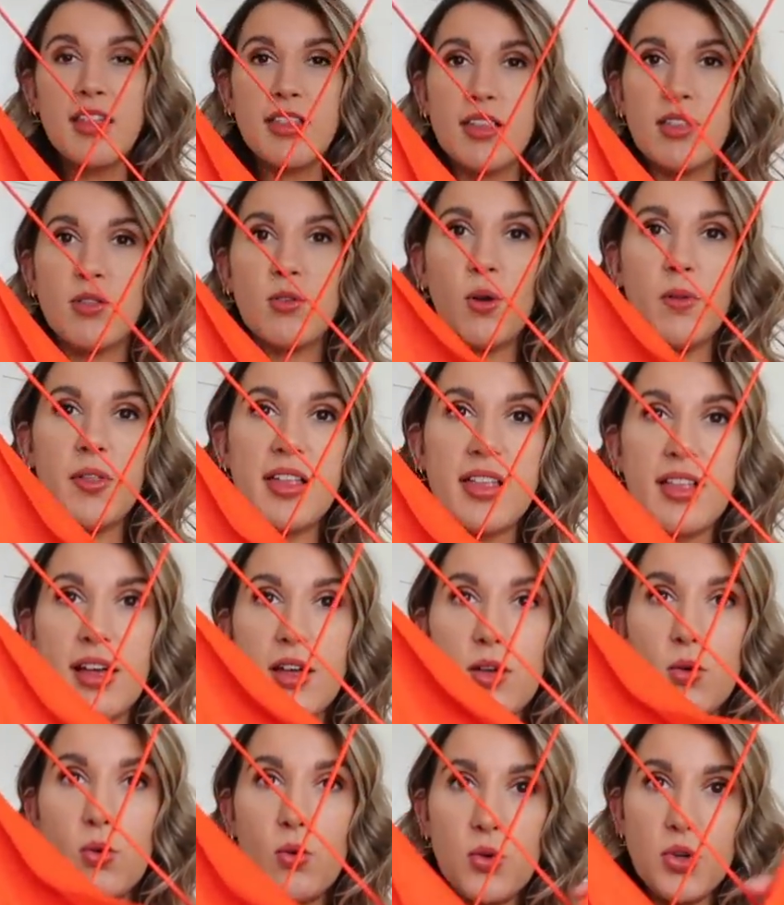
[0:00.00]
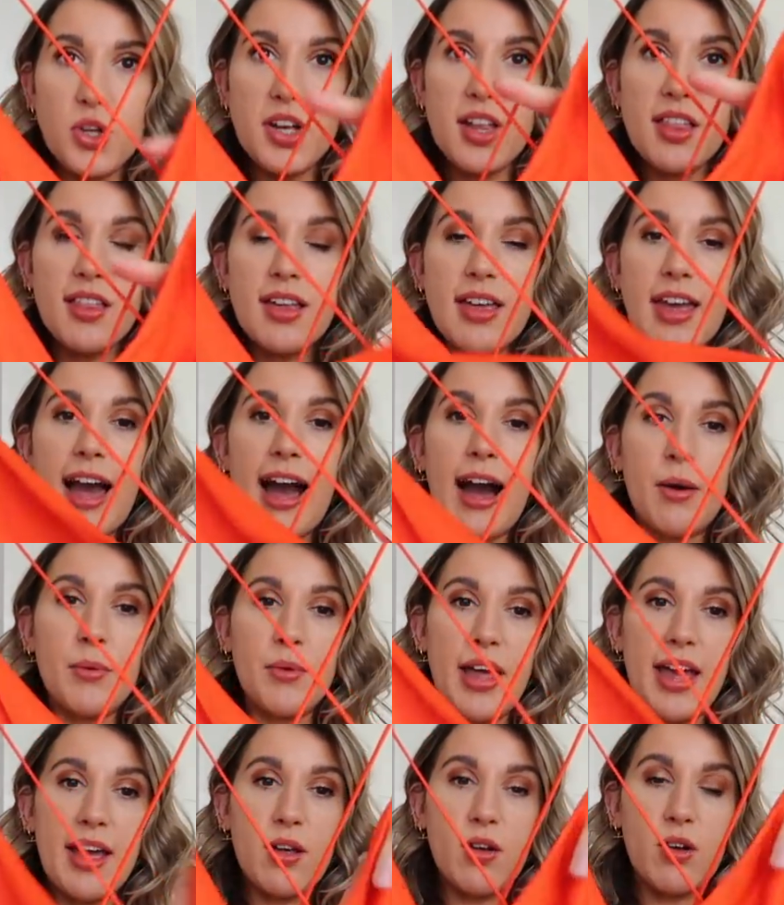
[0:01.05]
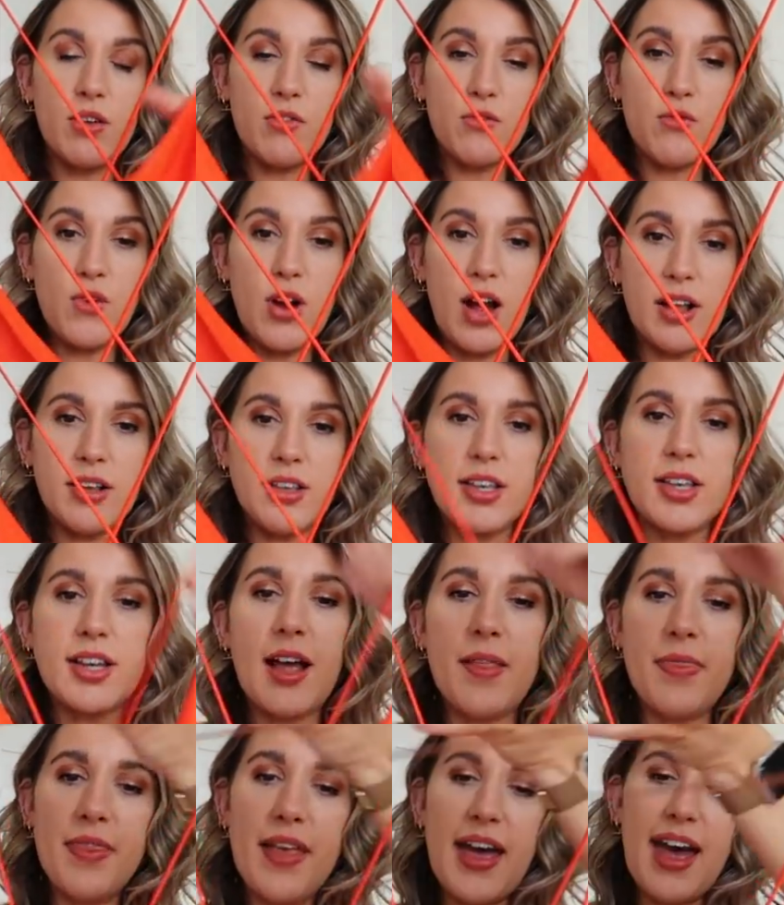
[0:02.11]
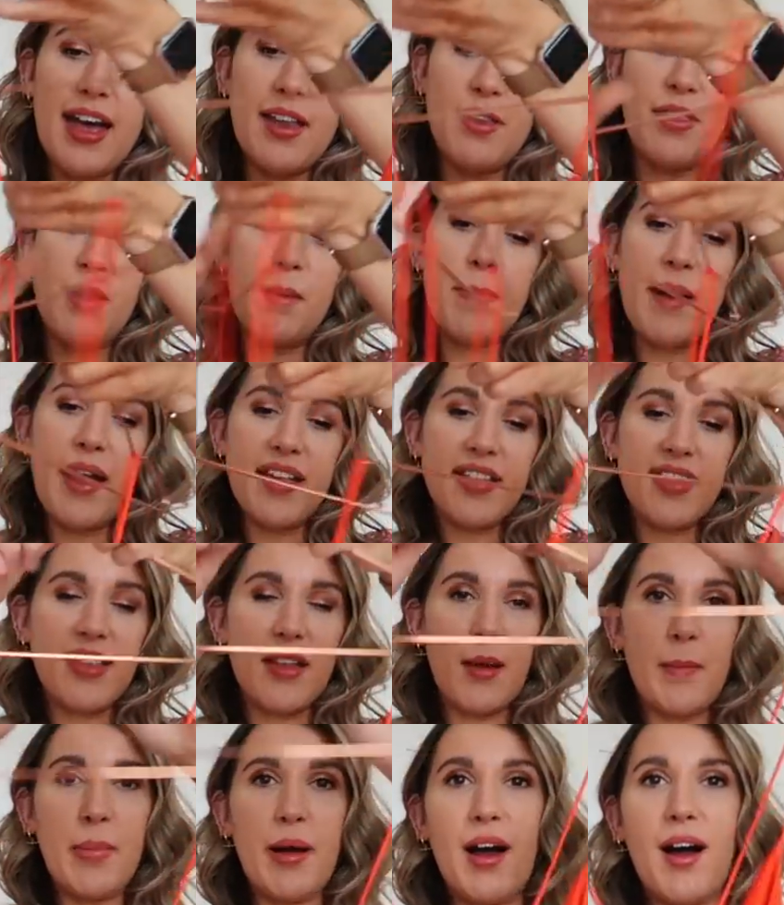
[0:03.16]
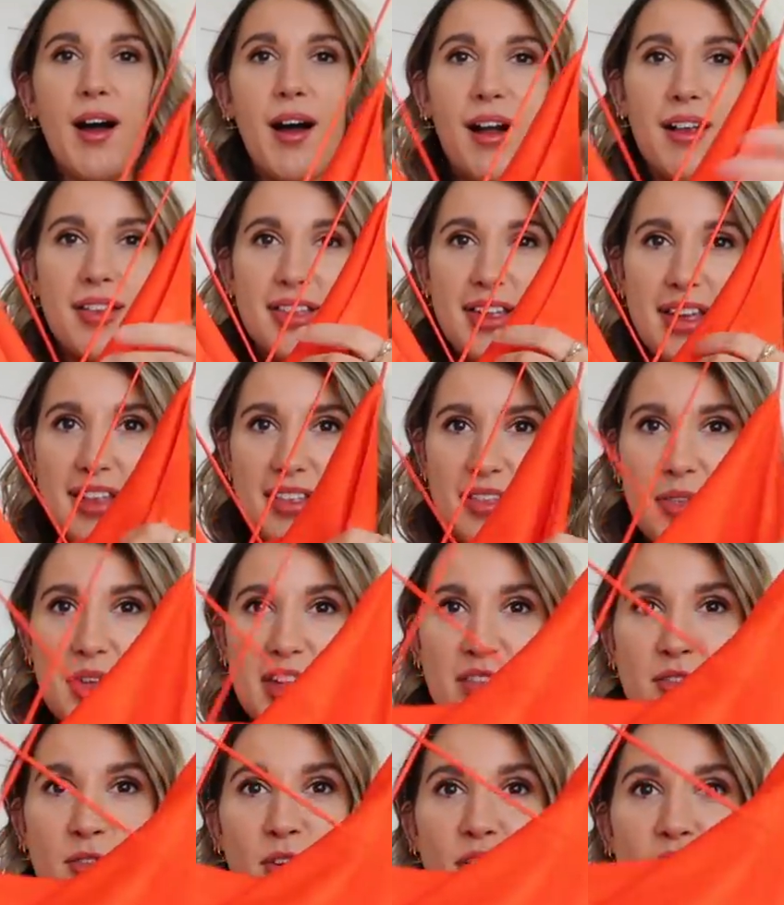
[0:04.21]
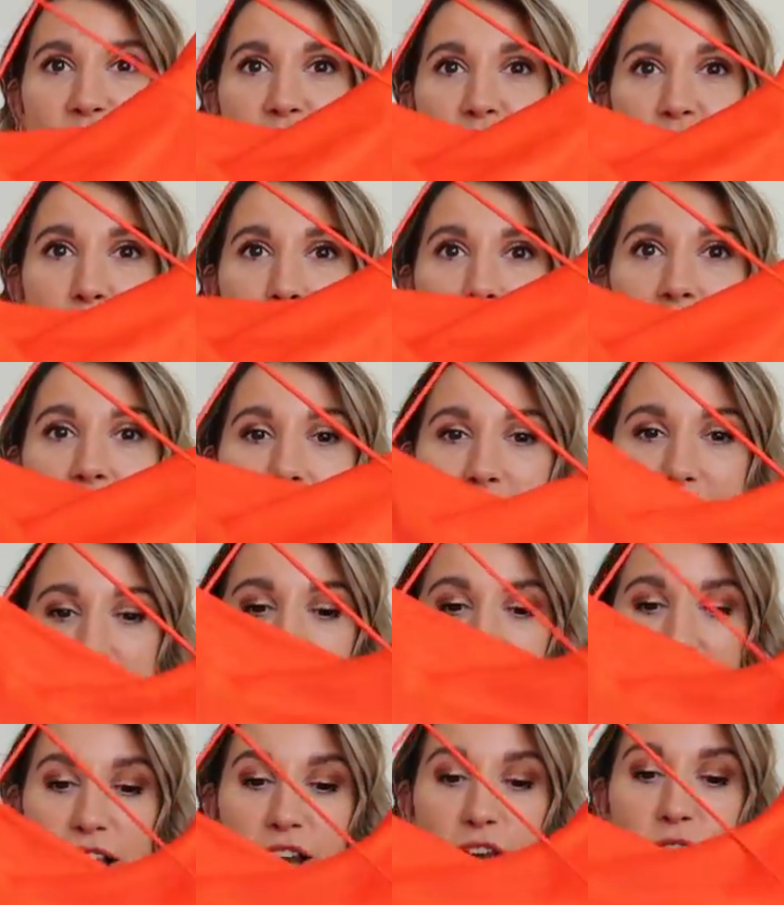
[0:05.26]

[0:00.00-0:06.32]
So it's got this like gorgeous cow neck front, and then the best part is this crossover back and like